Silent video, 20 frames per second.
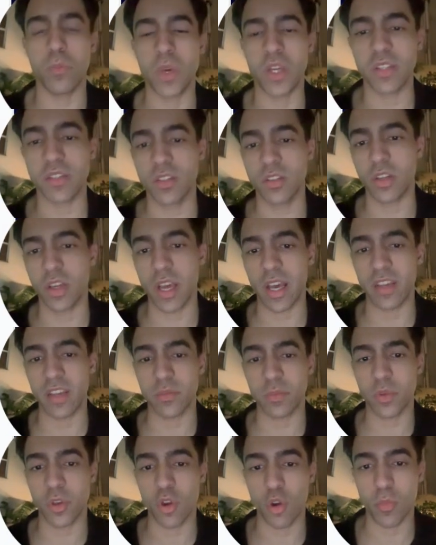Basically,
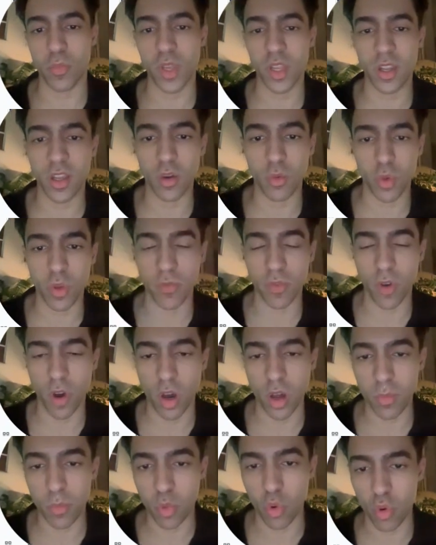as PR Media,
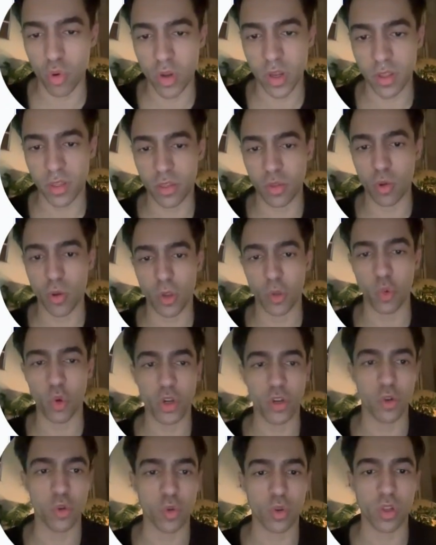we've onboarded
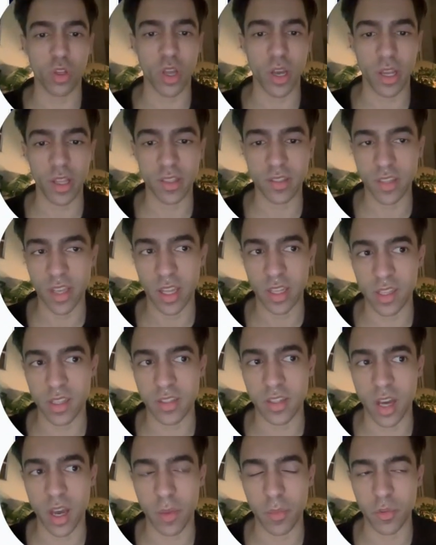31 new clients at the
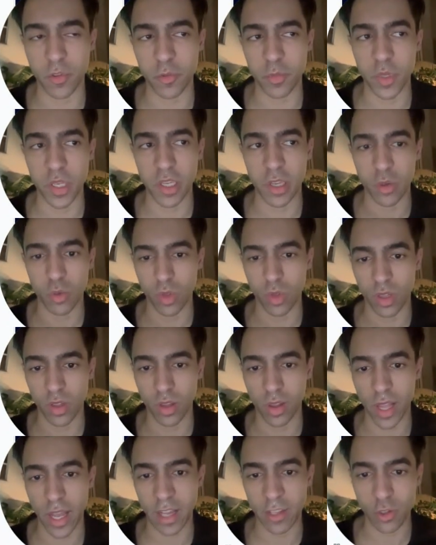time of speaking within
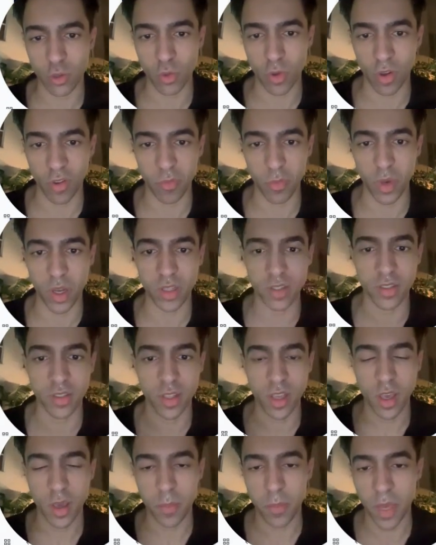the last 12
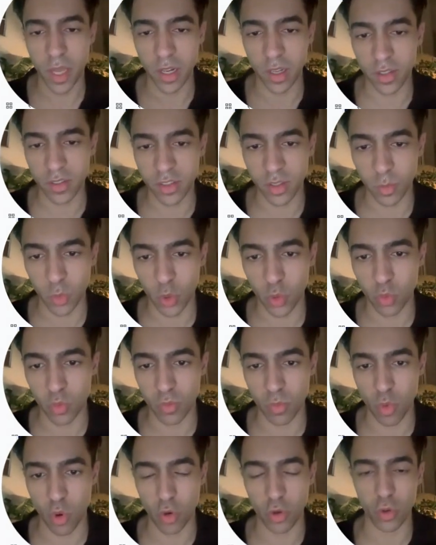months, pending some
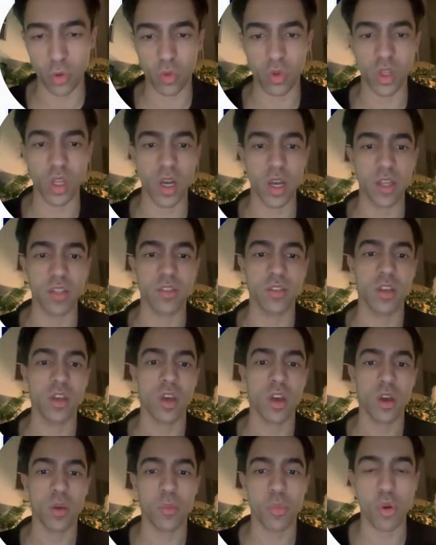more new clients.
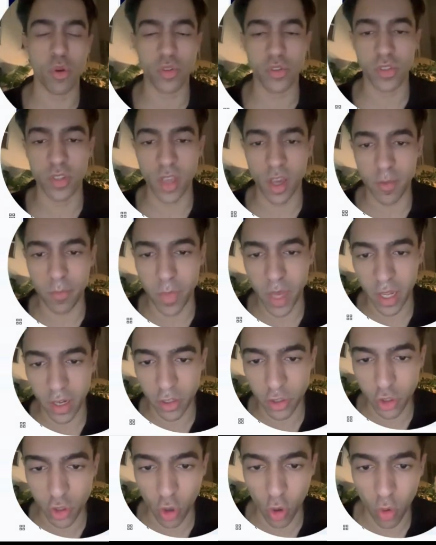Personally, I've
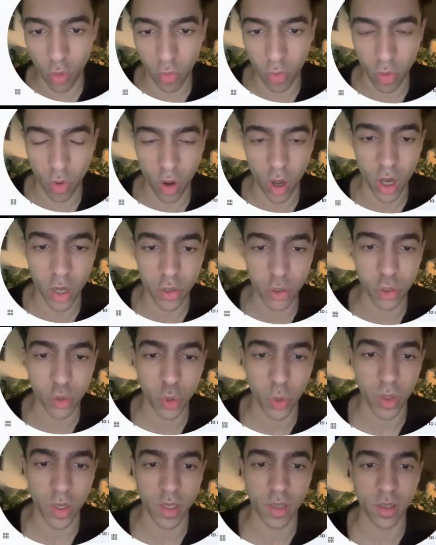managed over
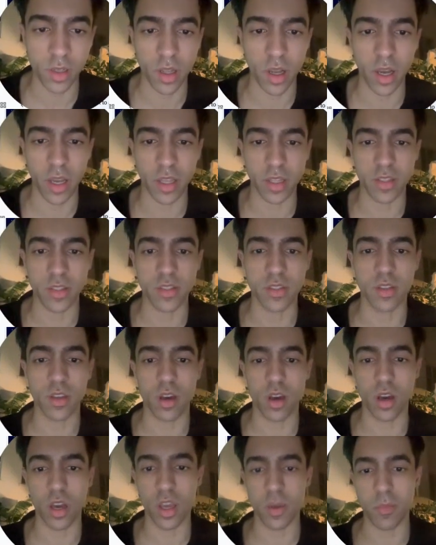120 clients
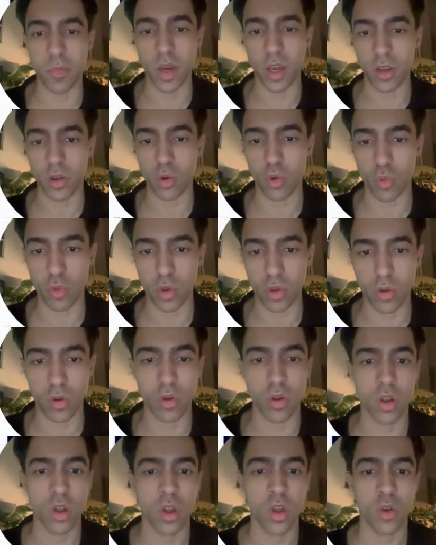in my
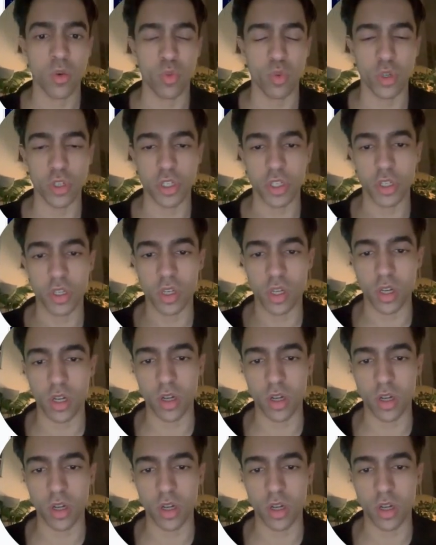career, which